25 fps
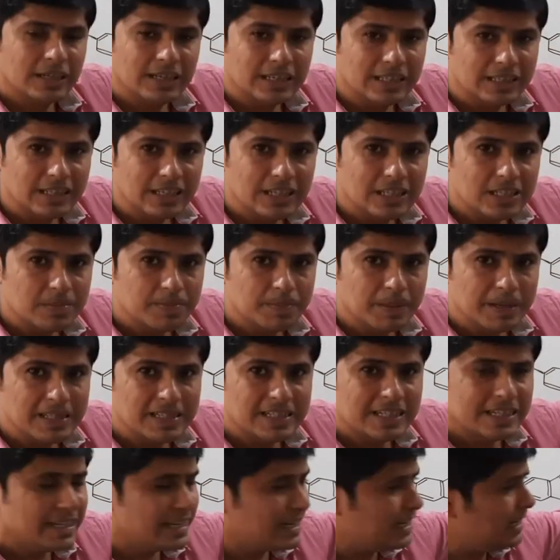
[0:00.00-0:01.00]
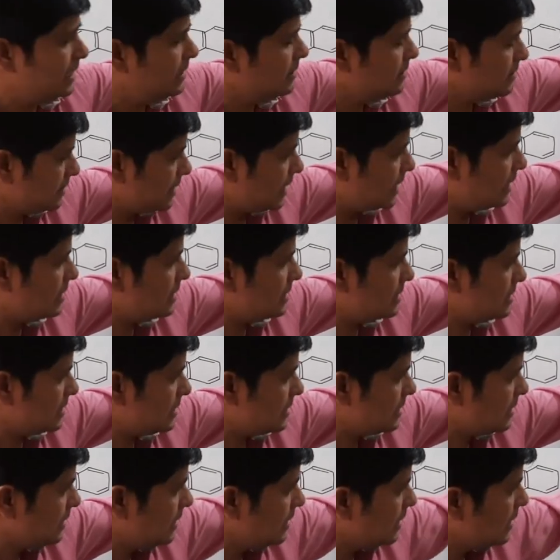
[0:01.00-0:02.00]
in this benzene ring, that
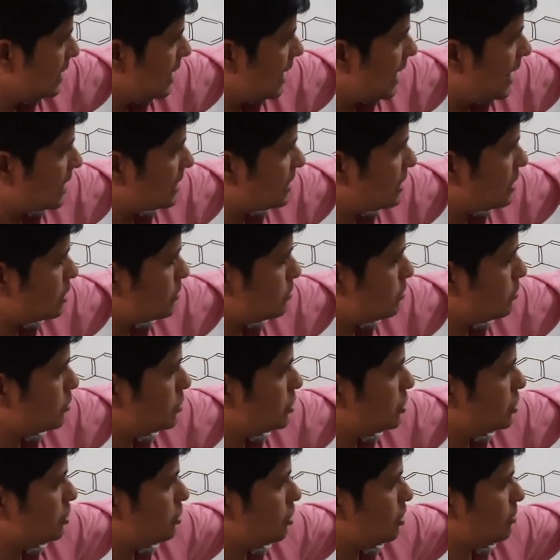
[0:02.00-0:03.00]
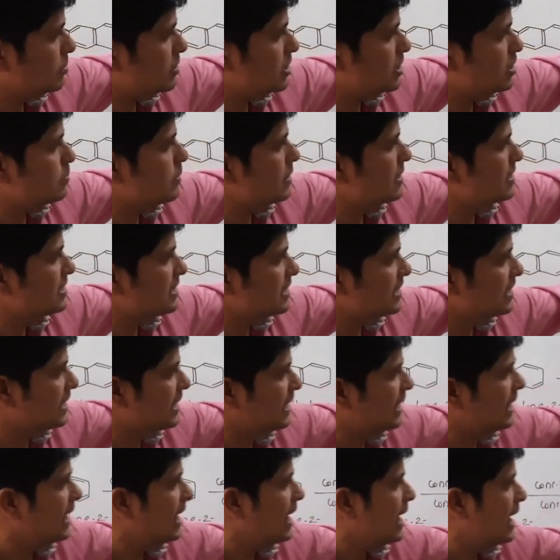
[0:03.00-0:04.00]
is at this position of this benzene
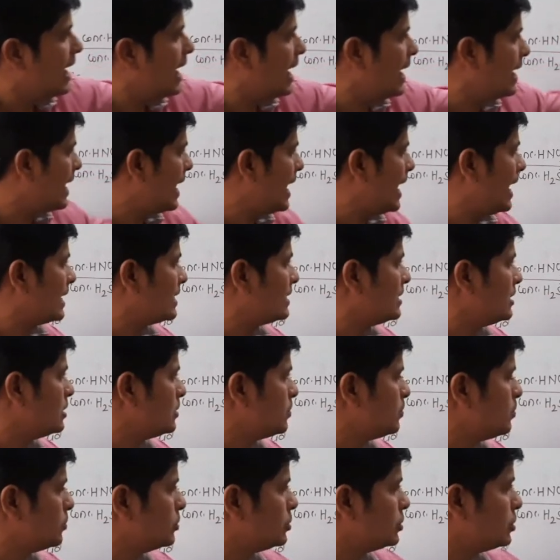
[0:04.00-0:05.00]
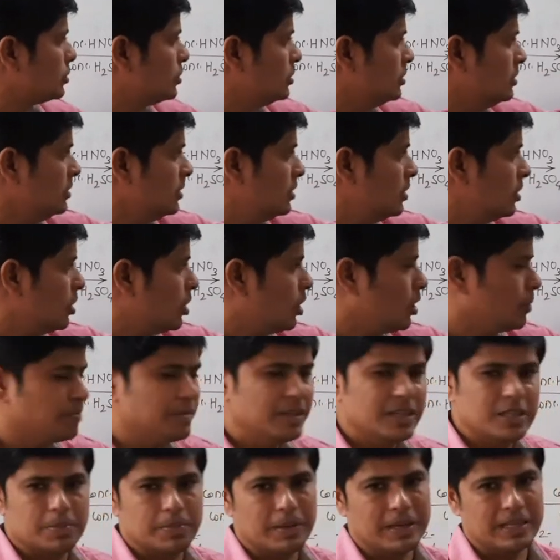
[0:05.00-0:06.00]
ring and at this position of
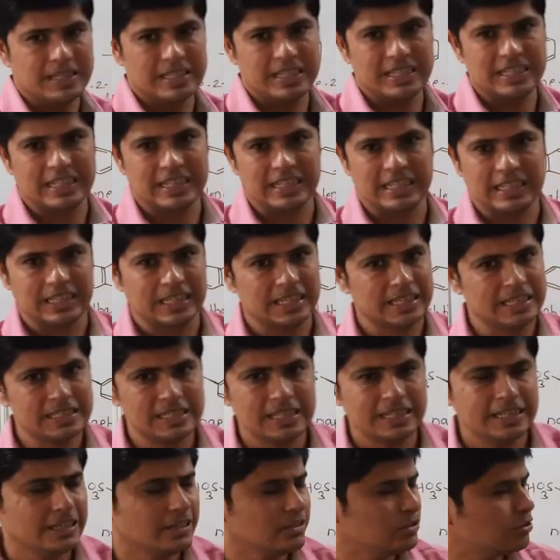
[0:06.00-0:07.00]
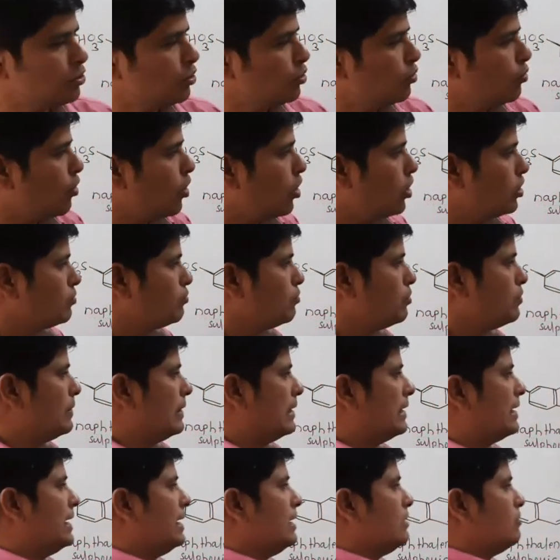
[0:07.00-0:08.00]
this benzene ring, isn't it? So what we
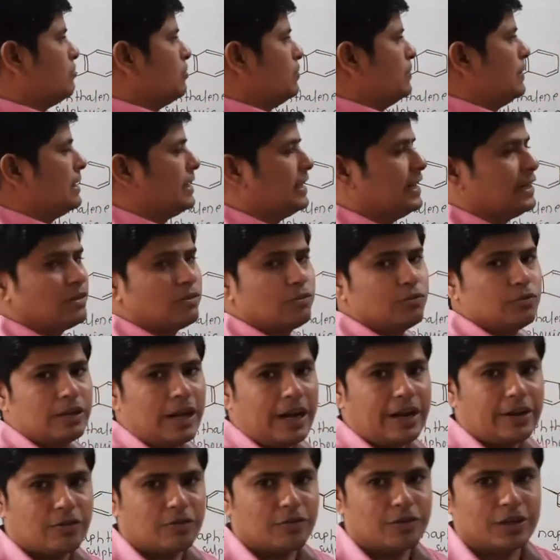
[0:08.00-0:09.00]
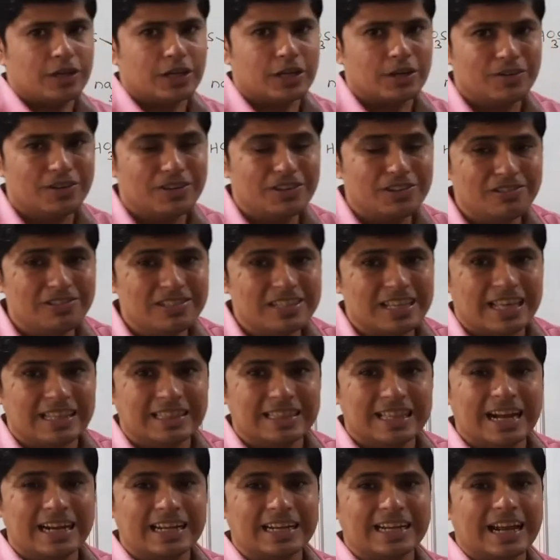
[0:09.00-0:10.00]
will get? We will get two nitro derivatives,
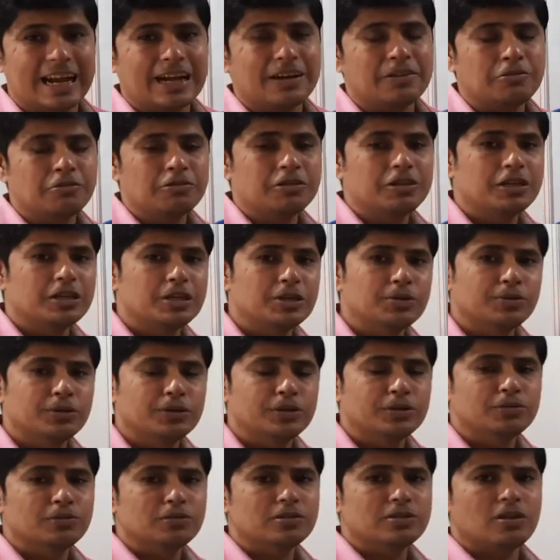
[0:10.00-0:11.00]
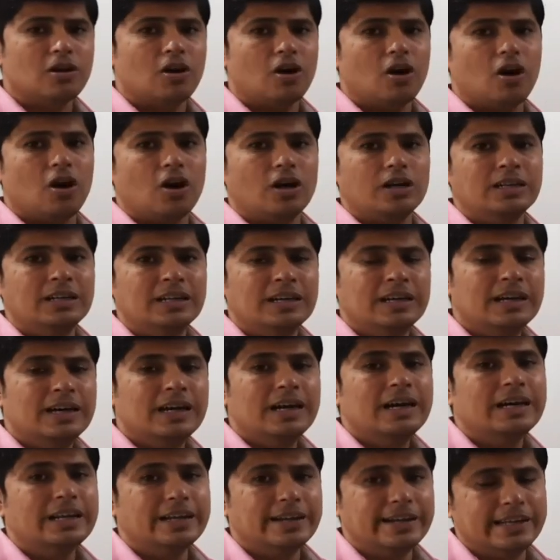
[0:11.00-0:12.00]
and that nitro derivatives on
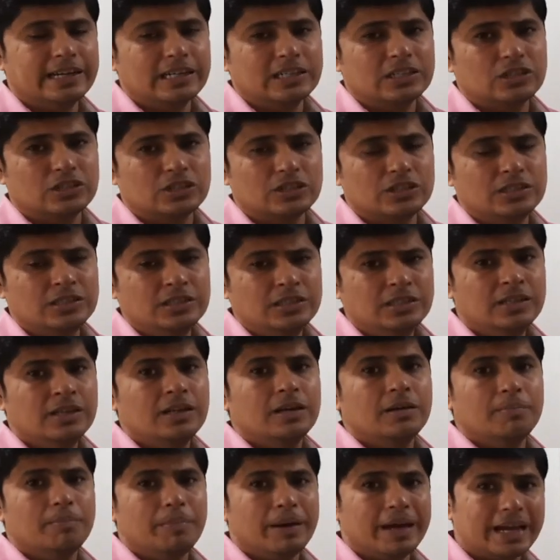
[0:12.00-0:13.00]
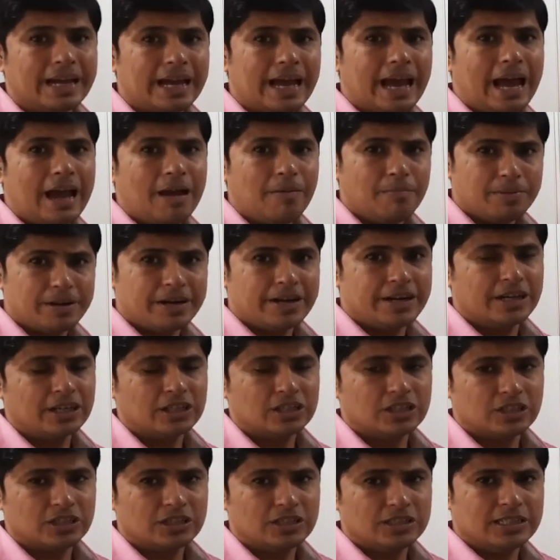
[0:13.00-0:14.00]
reduction, Beck-Hamp
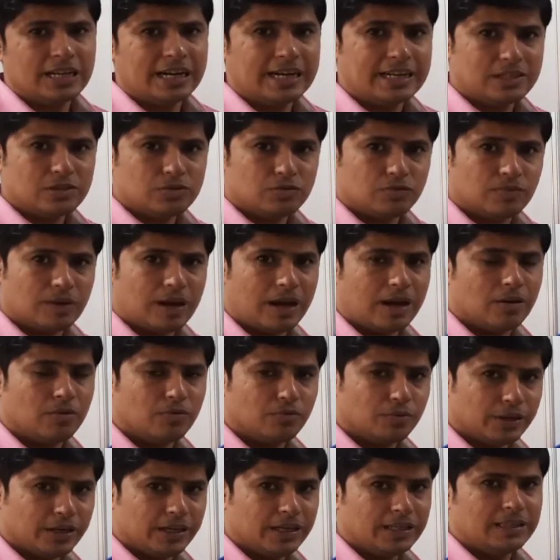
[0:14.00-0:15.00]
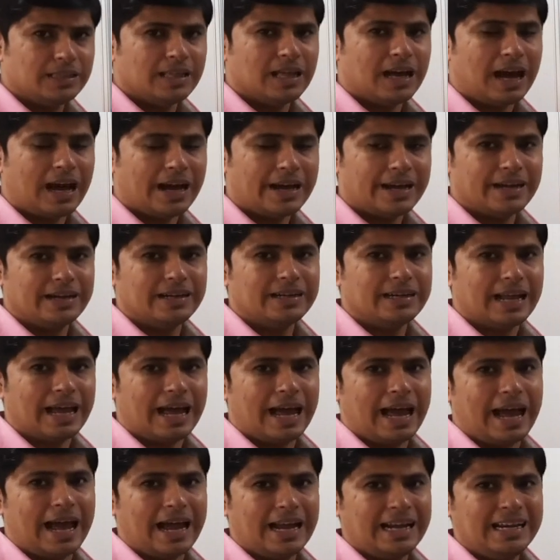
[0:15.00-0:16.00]
reduction, that is with iron
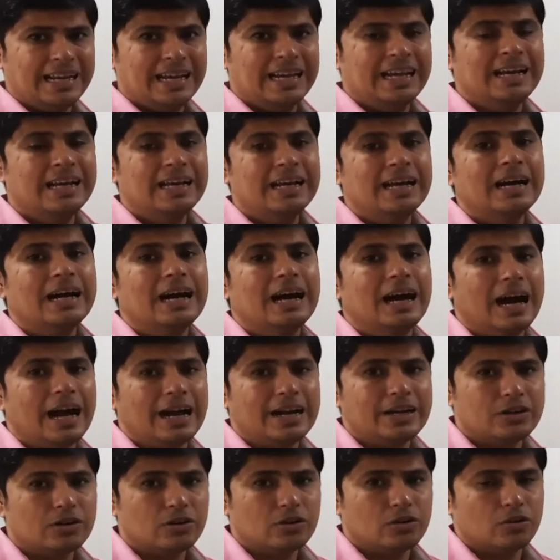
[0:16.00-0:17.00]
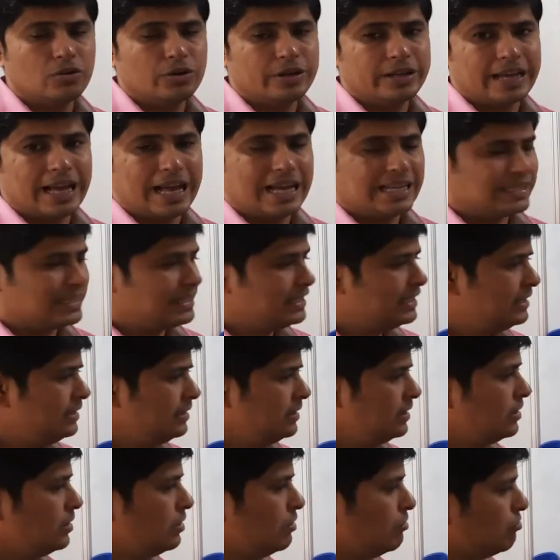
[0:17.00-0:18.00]
and hydrochloric
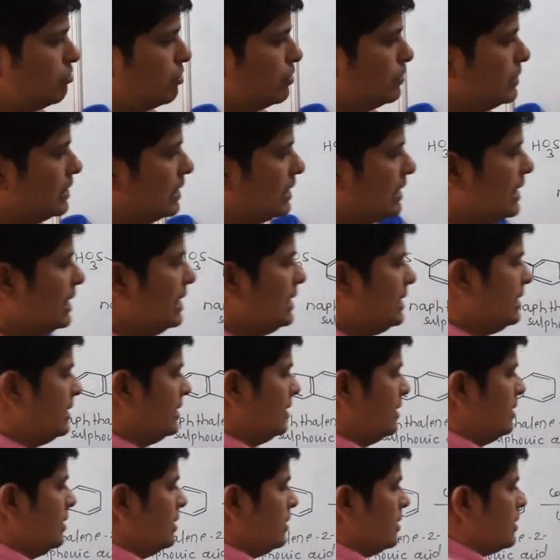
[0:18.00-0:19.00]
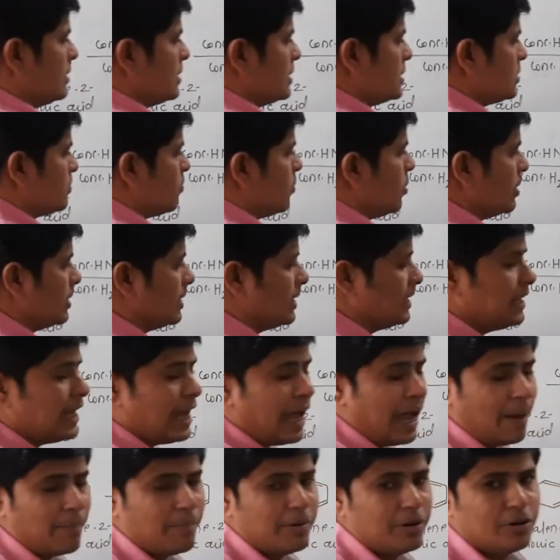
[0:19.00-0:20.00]
acid, we will get
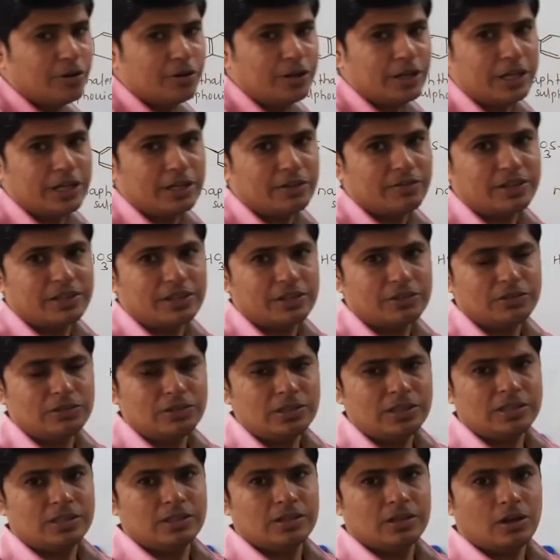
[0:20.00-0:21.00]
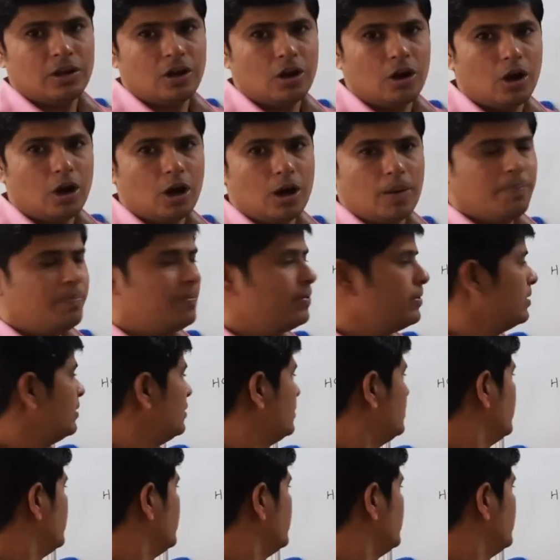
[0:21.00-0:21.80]
corresponding amino derivatives of